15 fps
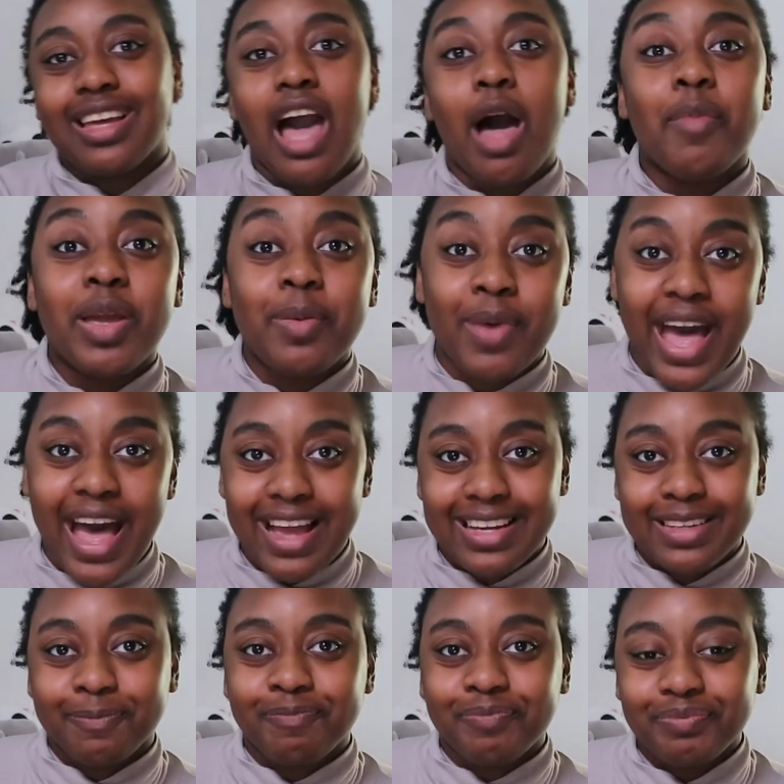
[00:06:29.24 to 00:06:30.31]
coming
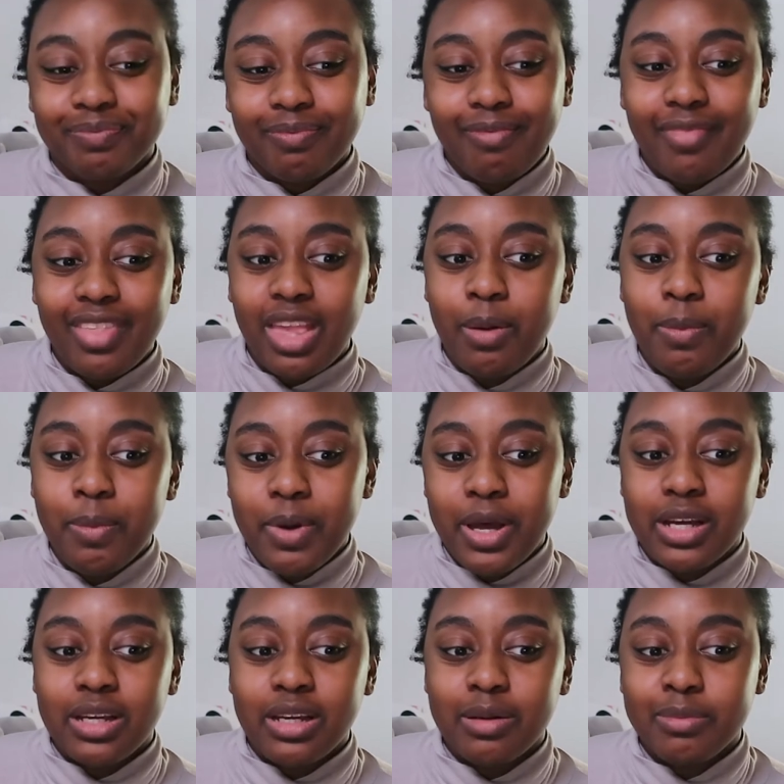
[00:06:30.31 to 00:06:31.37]
back
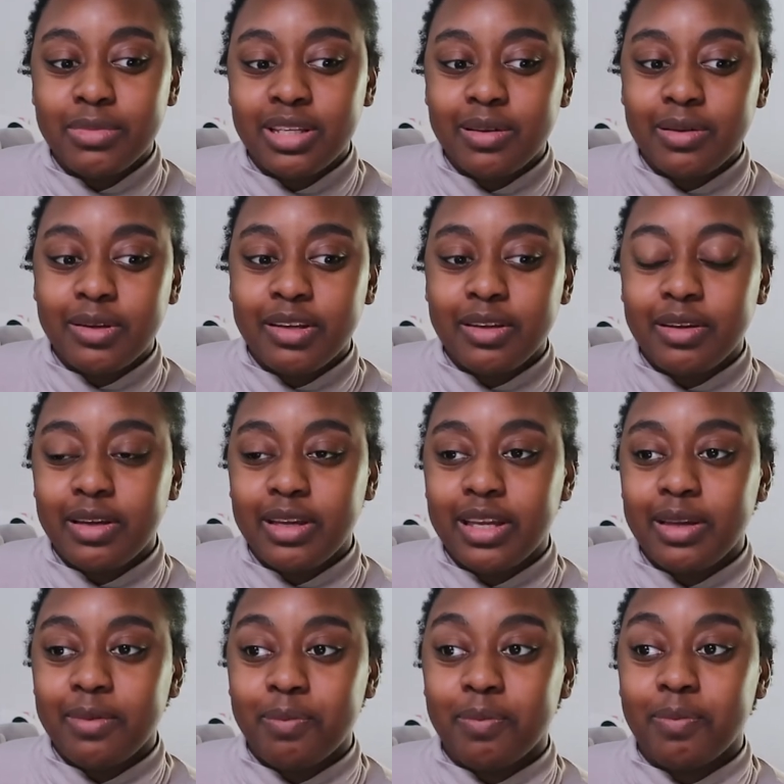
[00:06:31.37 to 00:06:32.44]
um
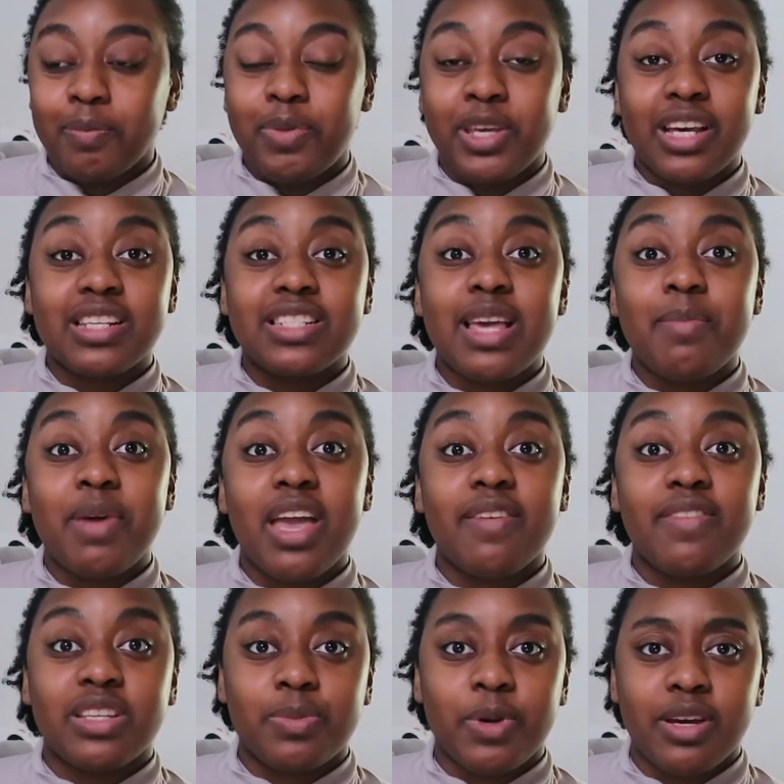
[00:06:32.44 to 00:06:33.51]
because they may
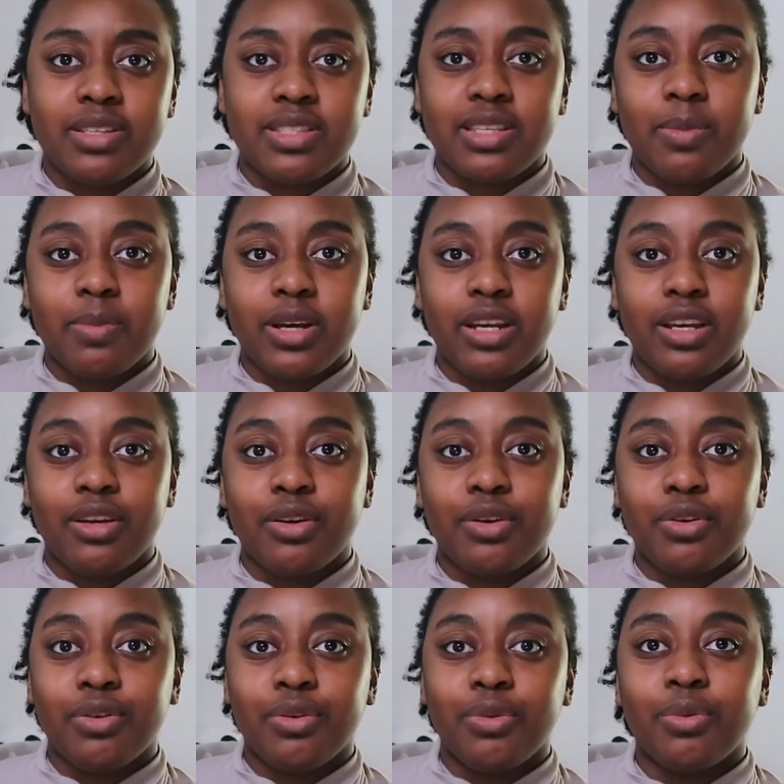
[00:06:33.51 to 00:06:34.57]
have experienced somebody
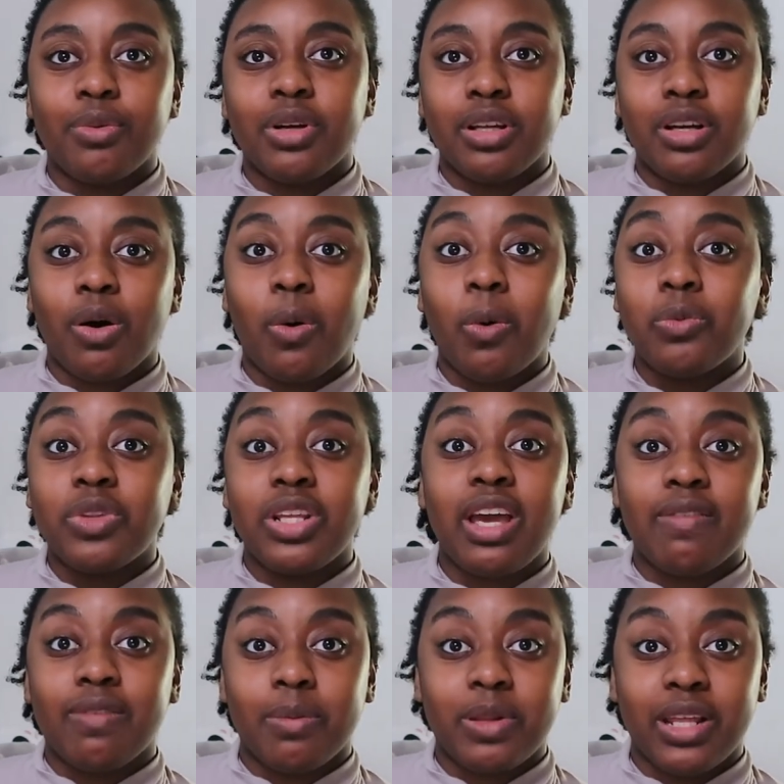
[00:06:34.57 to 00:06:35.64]
who
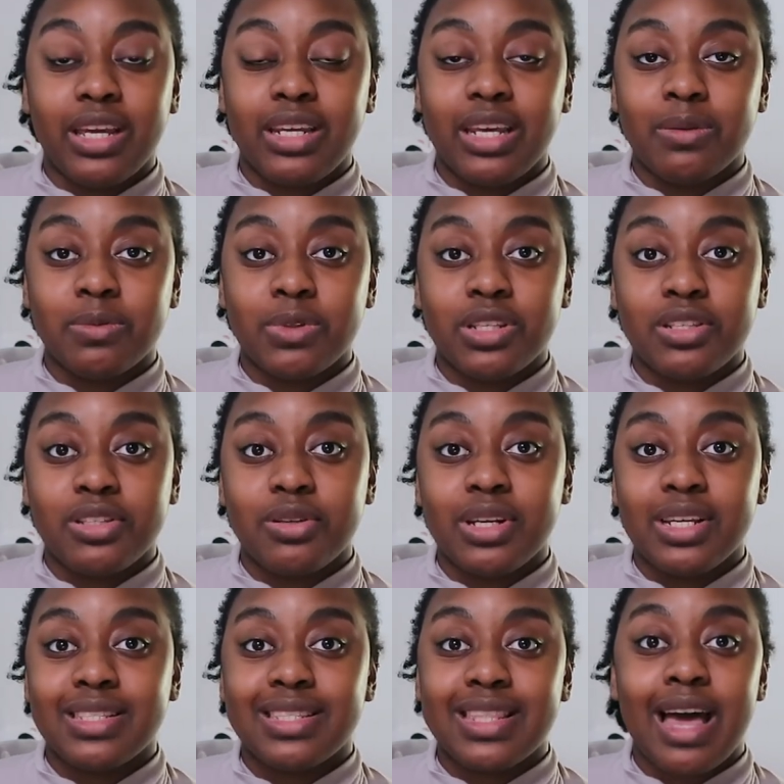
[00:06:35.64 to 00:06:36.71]
only ever played games with the
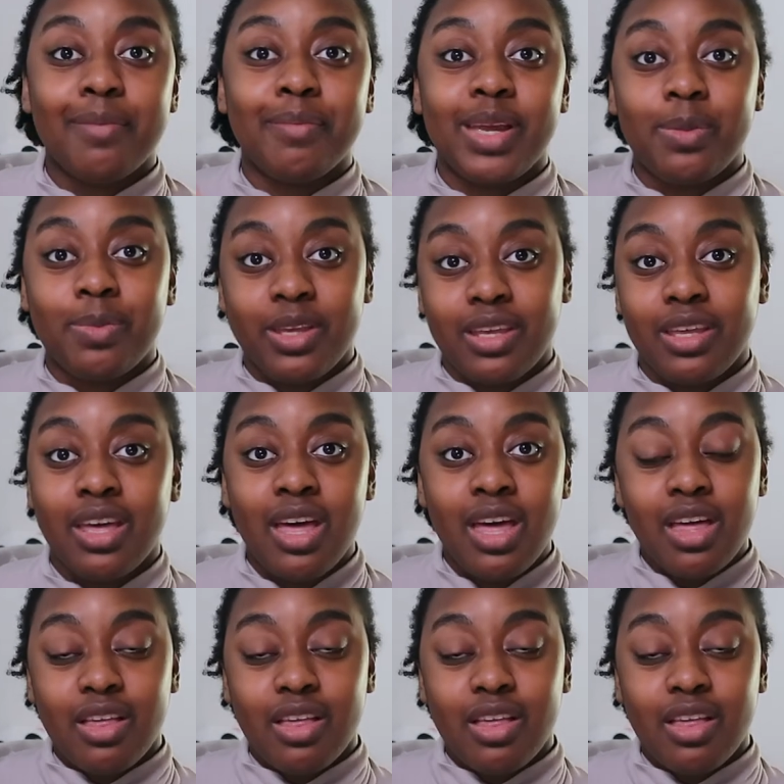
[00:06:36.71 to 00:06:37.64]
students, that may be